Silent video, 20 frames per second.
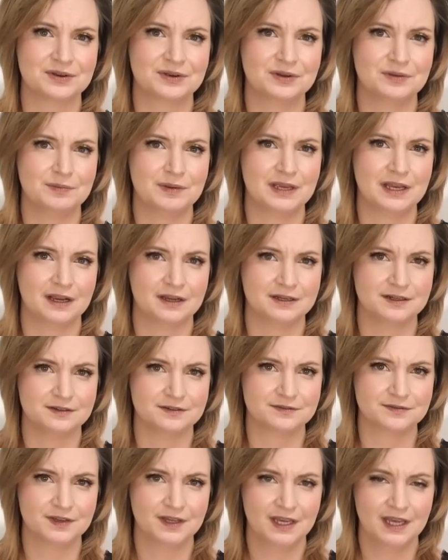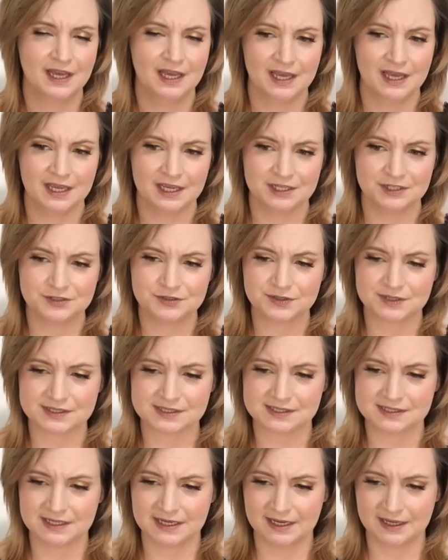could be kind of
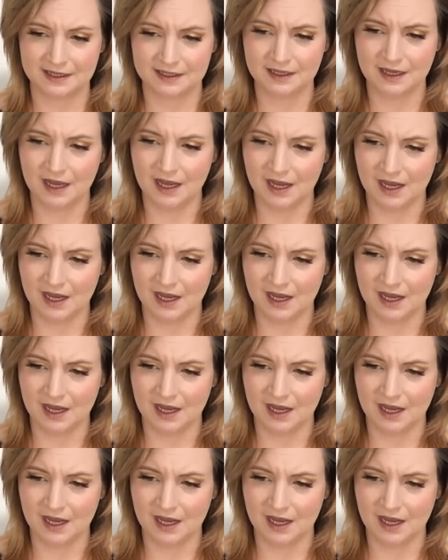interesting.